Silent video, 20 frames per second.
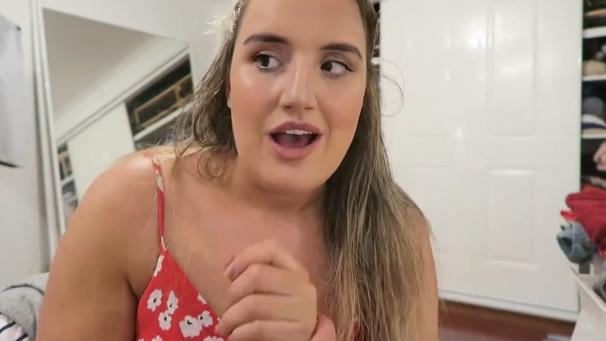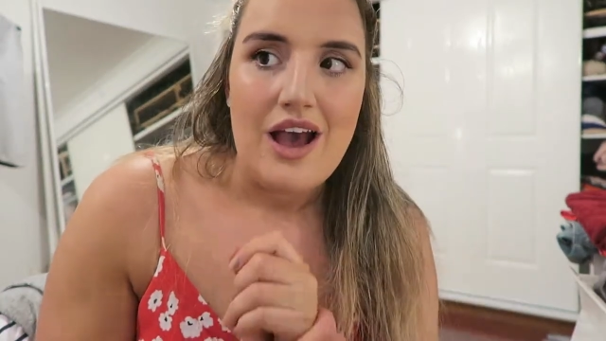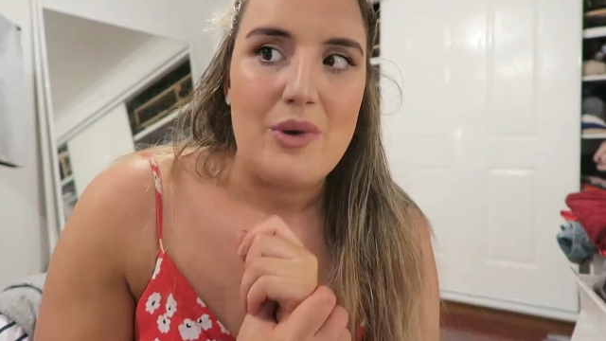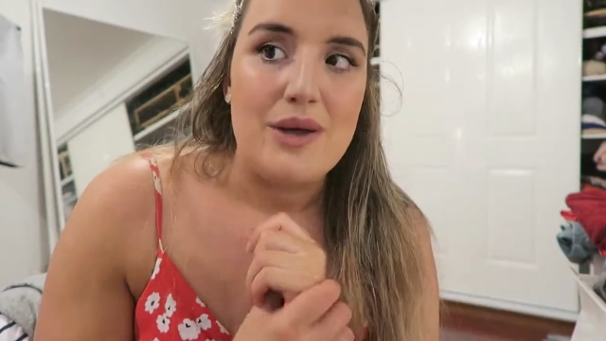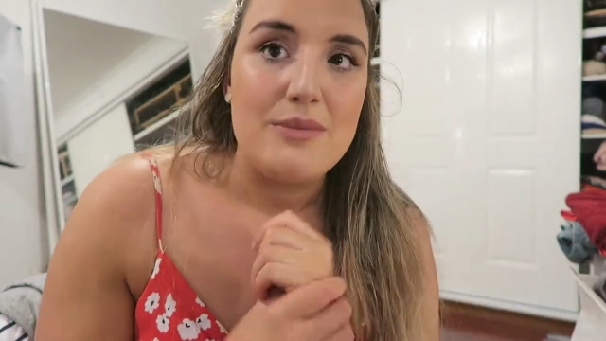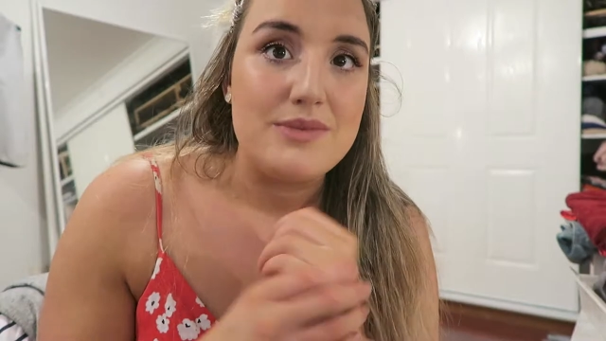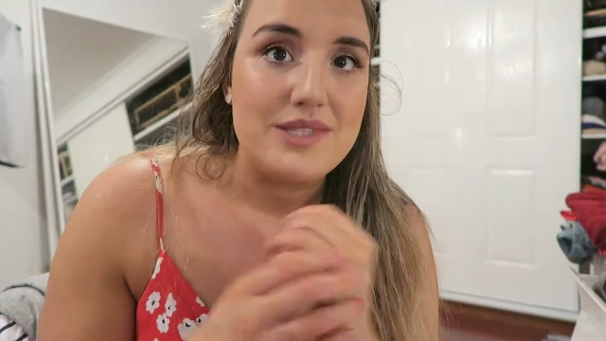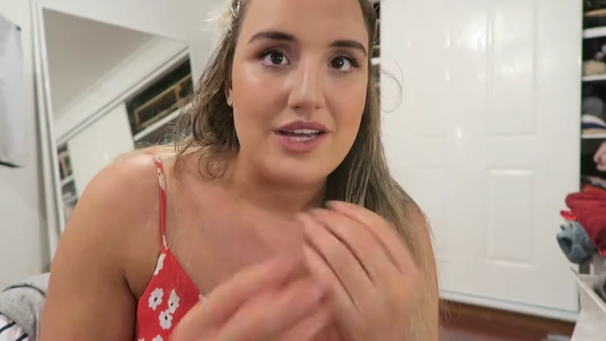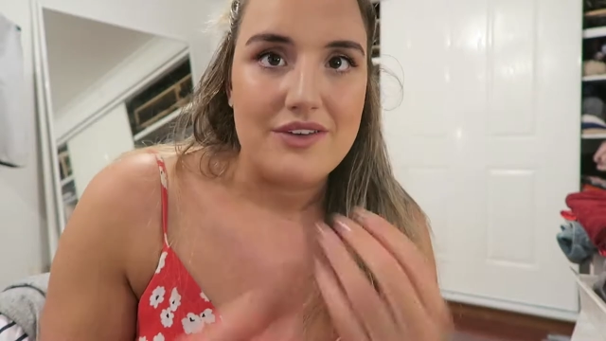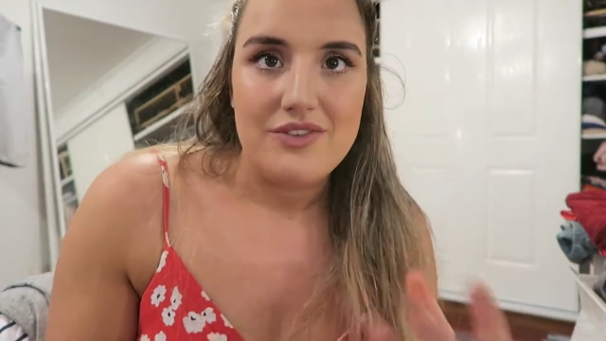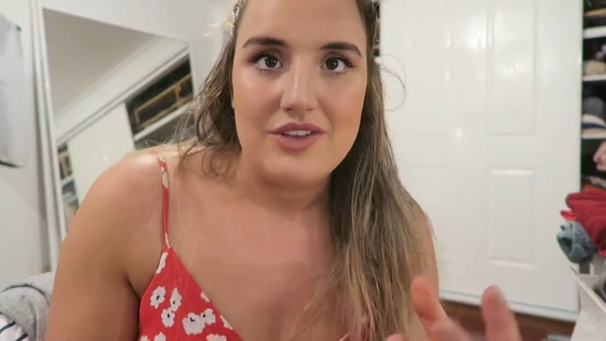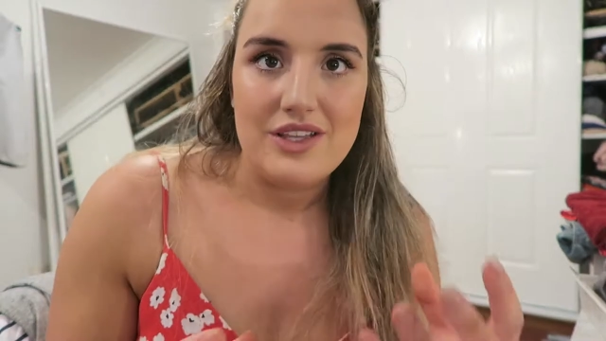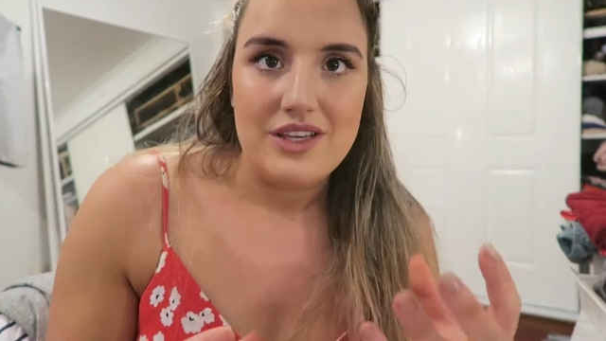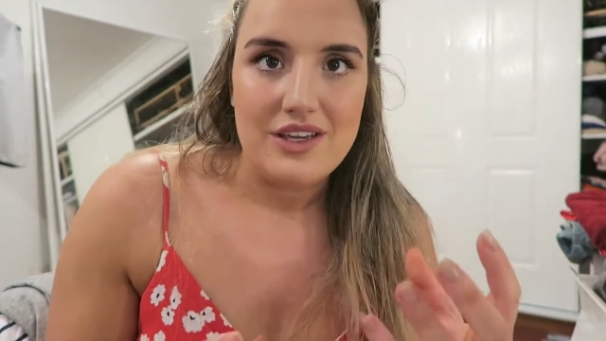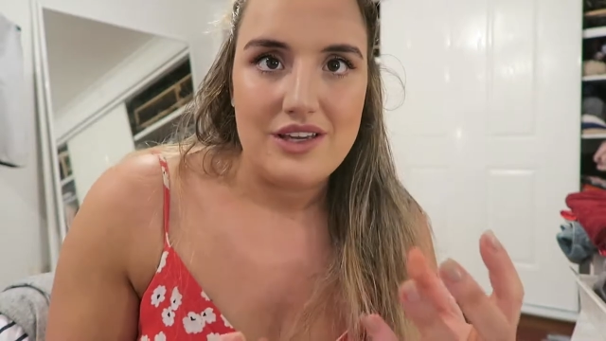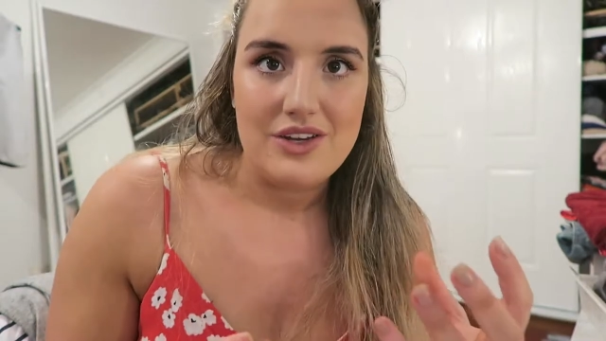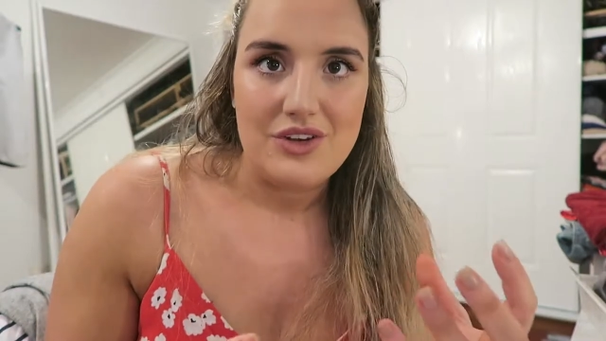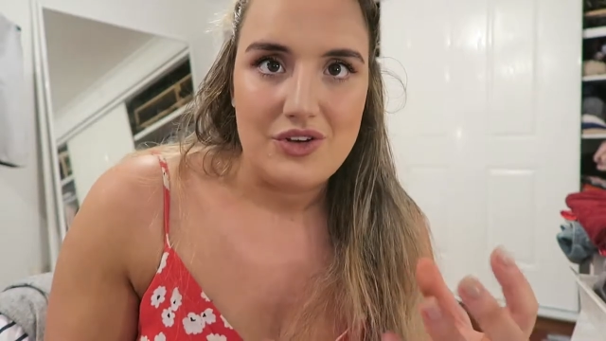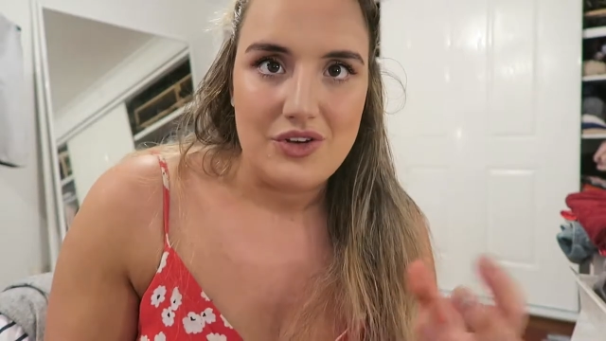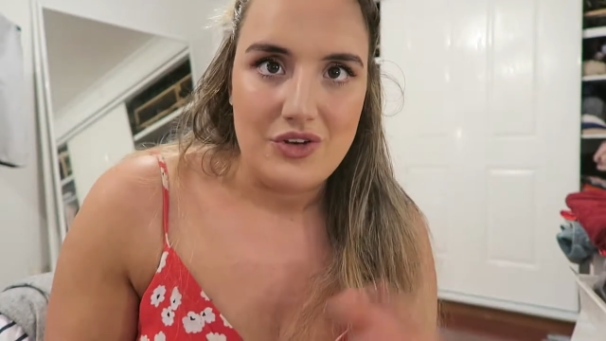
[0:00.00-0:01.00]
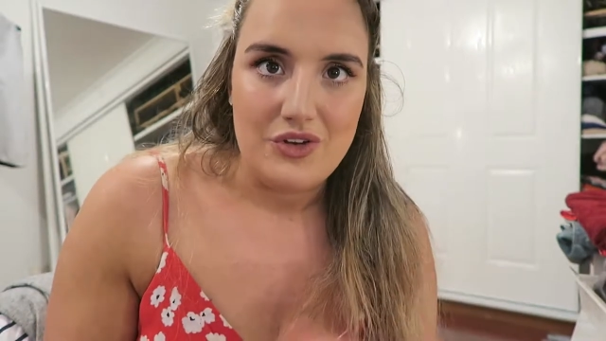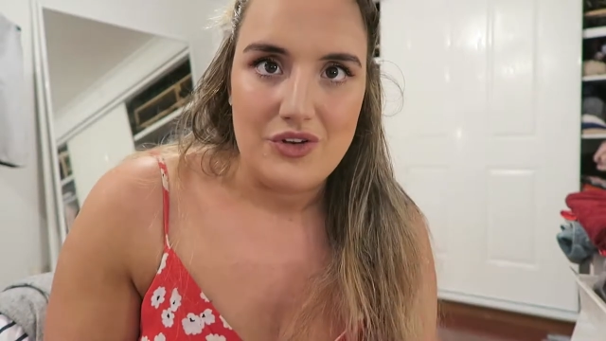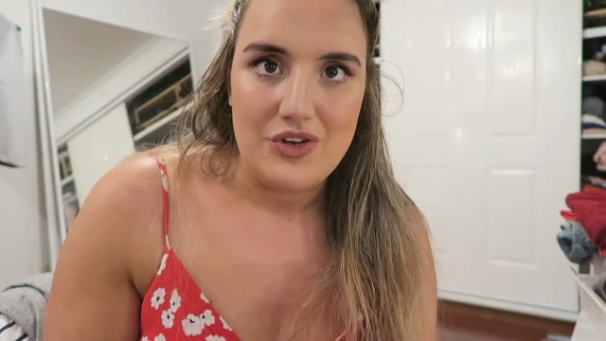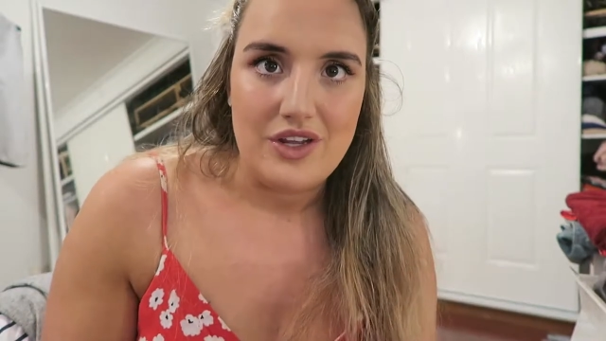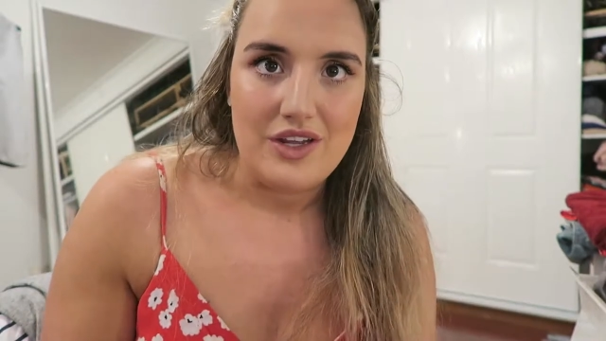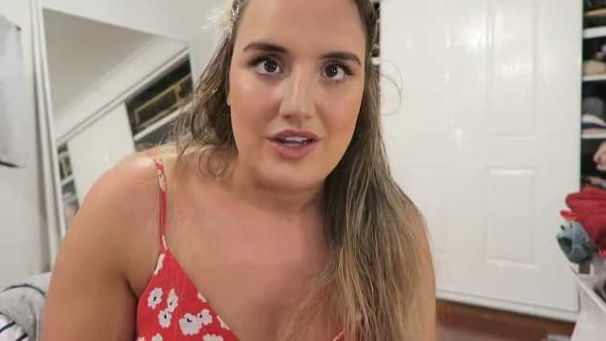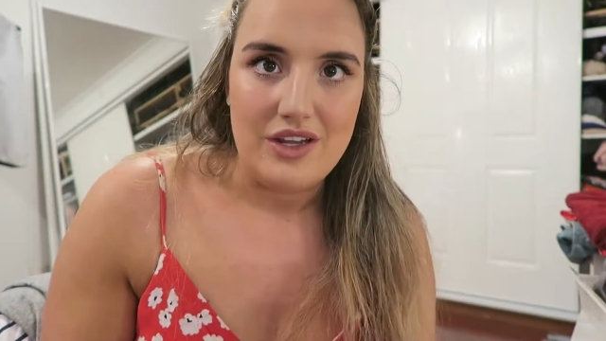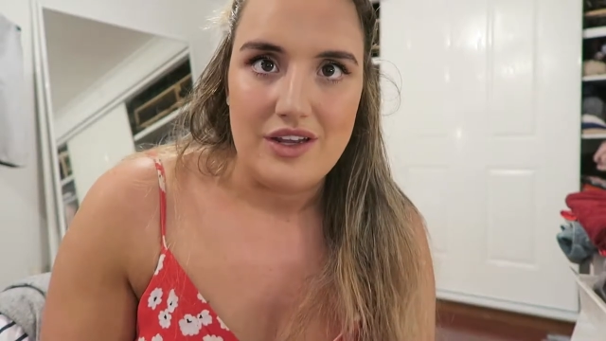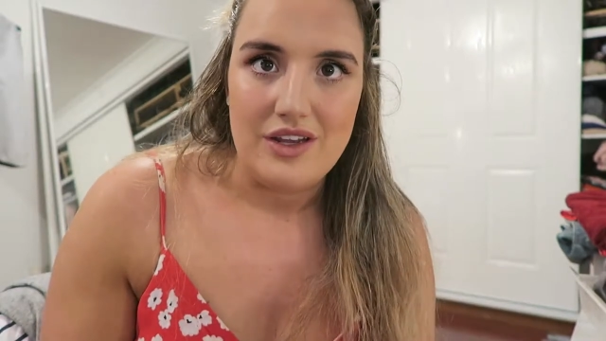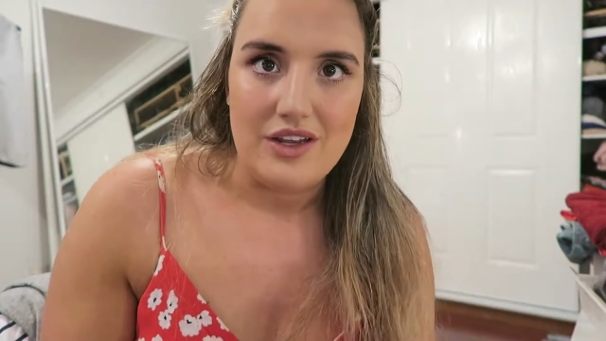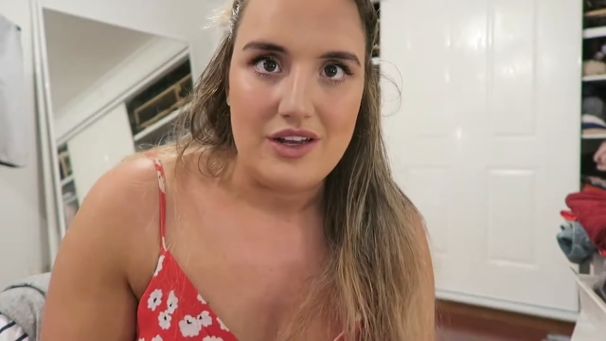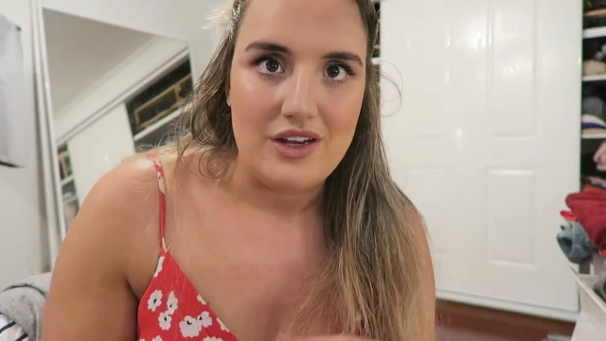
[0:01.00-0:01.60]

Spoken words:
I'm definitely a new year,